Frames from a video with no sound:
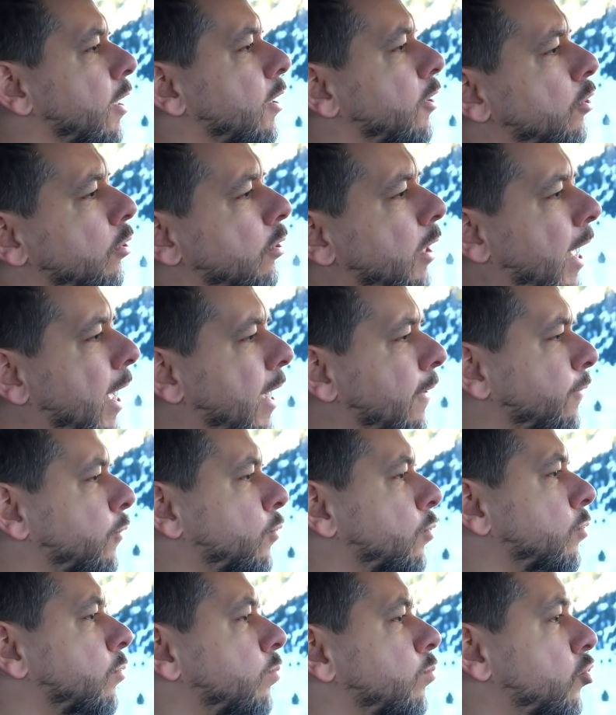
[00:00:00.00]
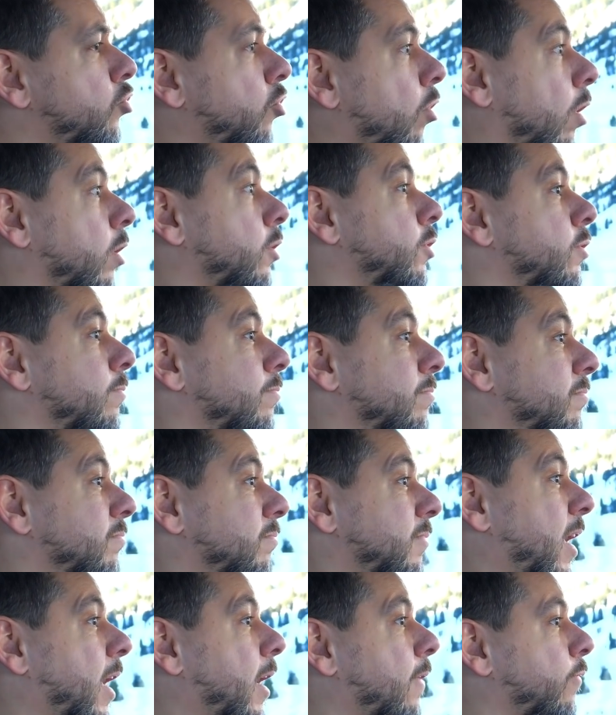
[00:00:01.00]
You'll have to charge
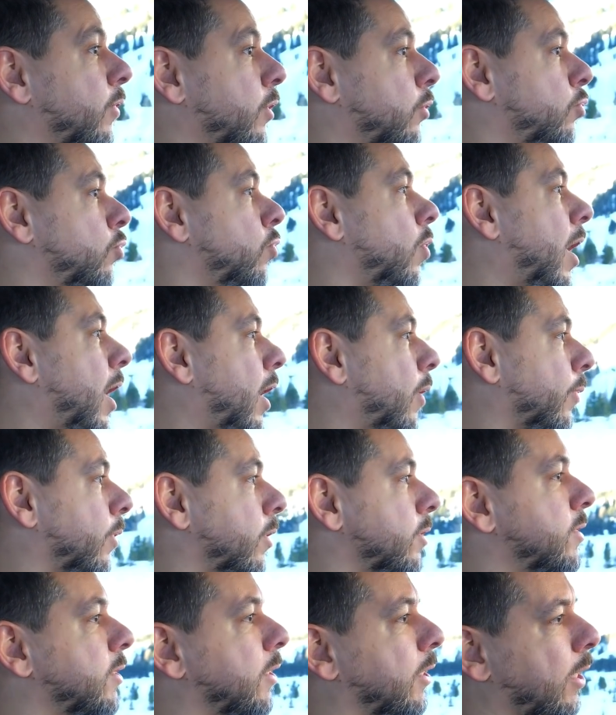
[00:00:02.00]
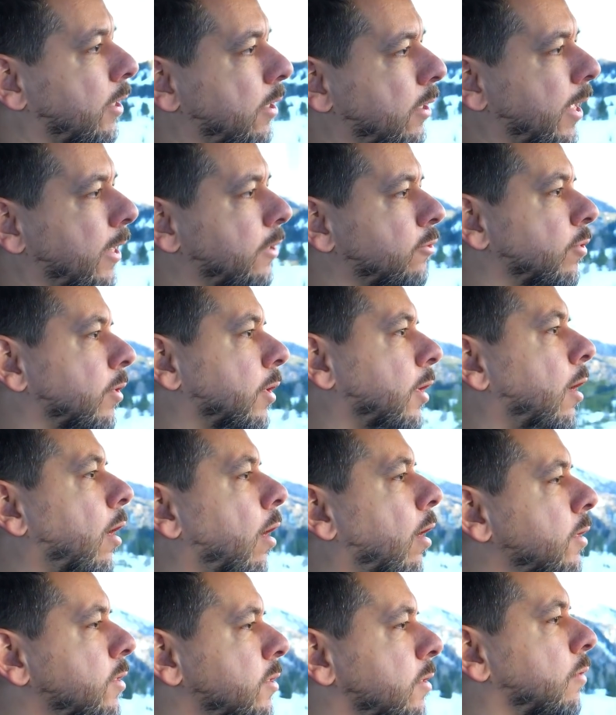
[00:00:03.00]
every 2 hours in an electric
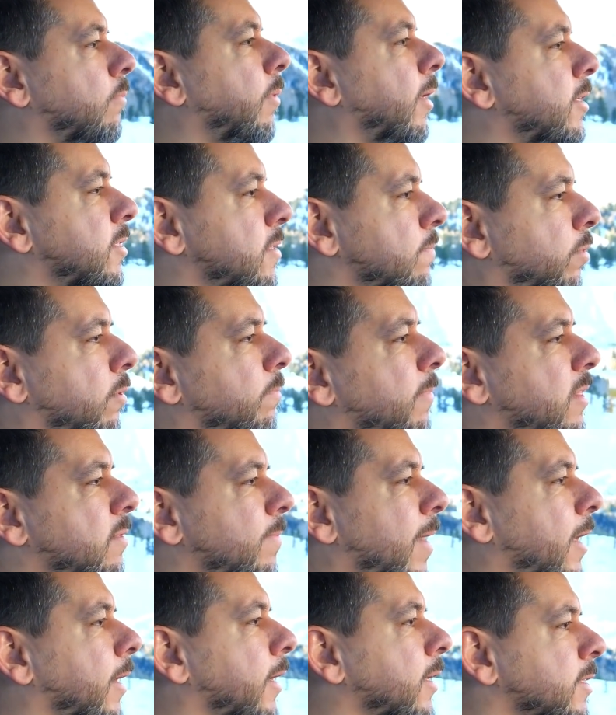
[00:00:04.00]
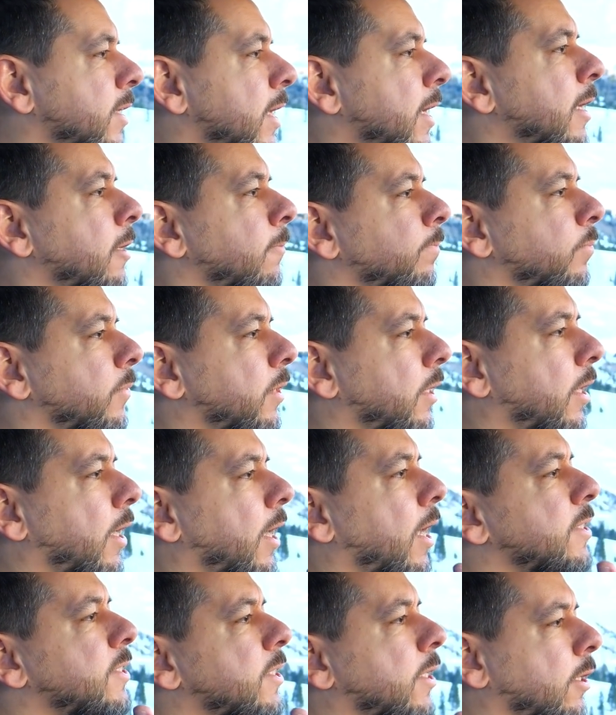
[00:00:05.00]
car, so by simple mathematics,
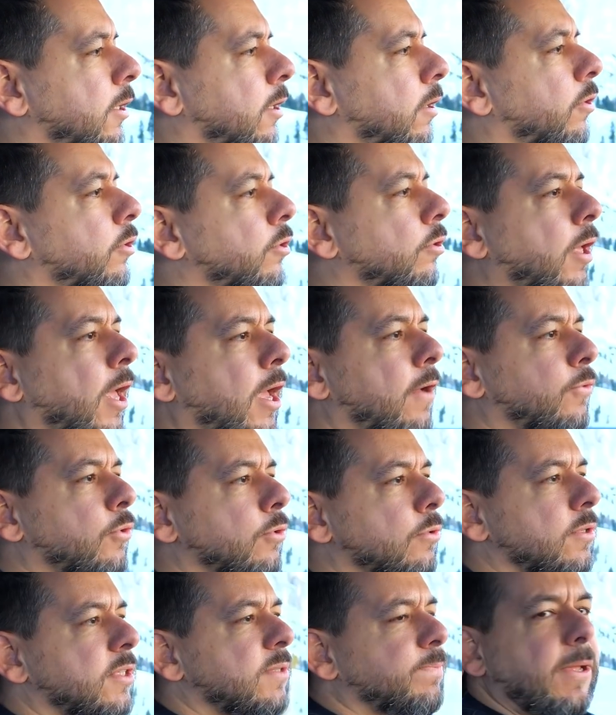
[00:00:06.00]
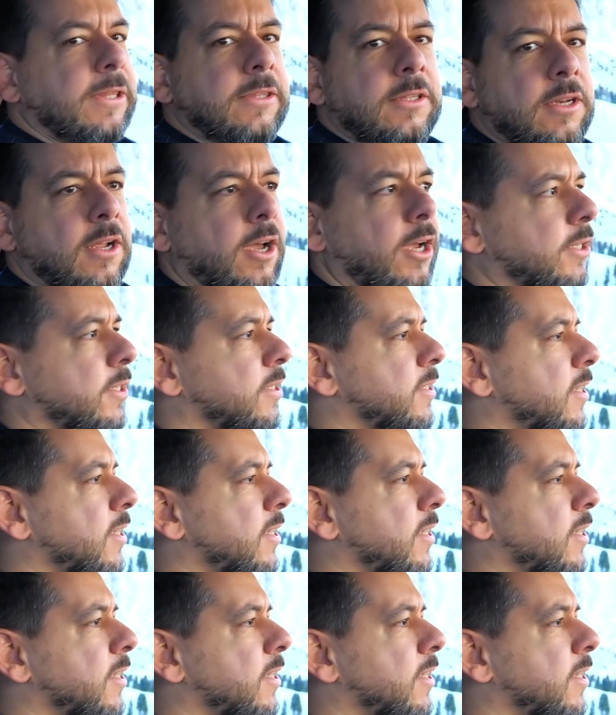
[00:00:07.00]
it's clear you'll have to spend the night